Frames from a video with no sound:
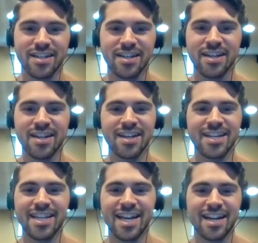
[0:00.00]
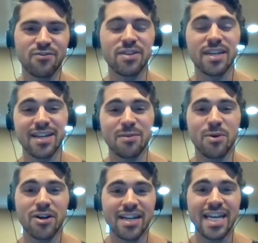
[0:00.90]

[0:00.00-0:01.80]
like not even thinking about it.